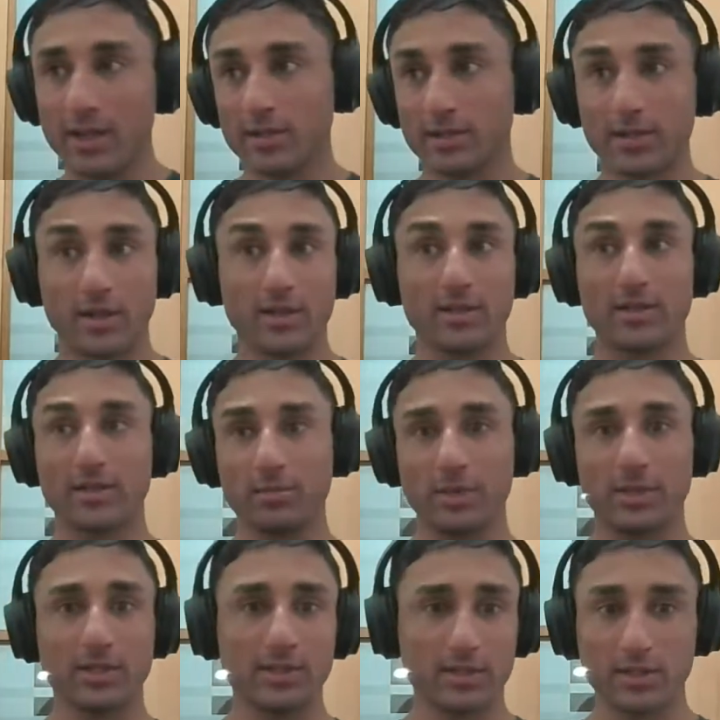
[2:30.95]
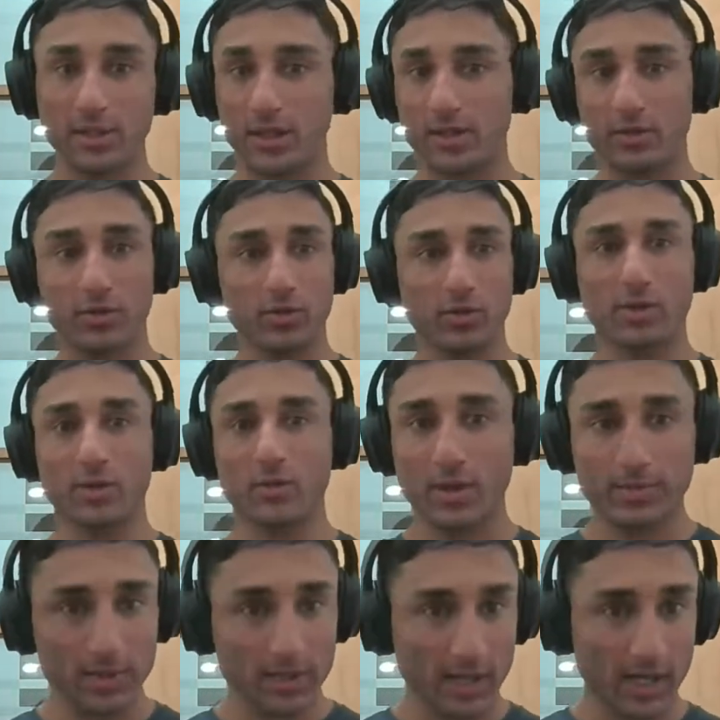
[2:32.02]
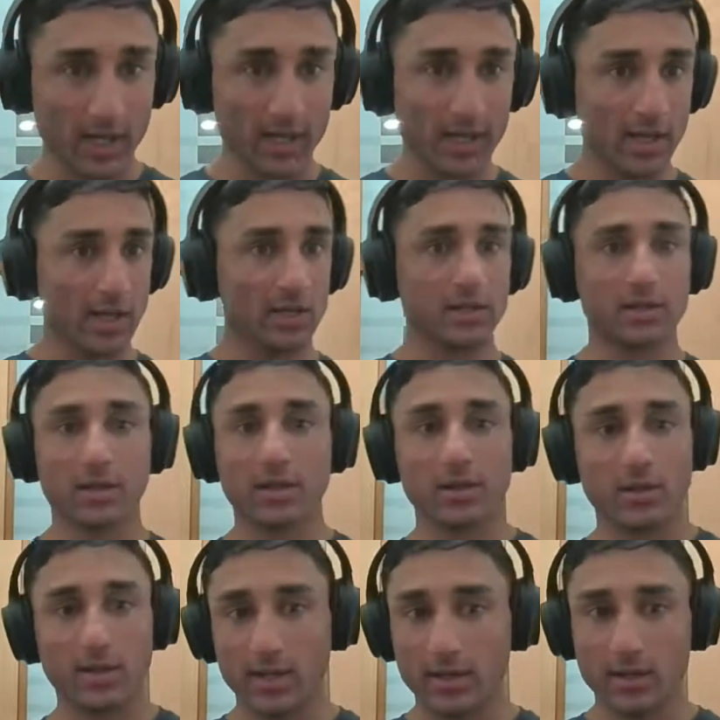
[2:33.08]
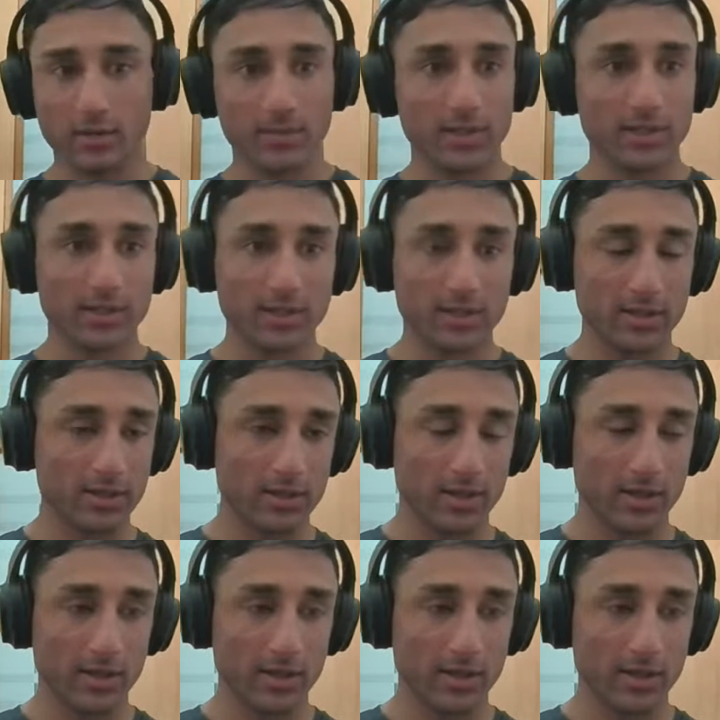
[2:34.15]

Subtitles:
starting this business, start launching your website, starting your e-commerce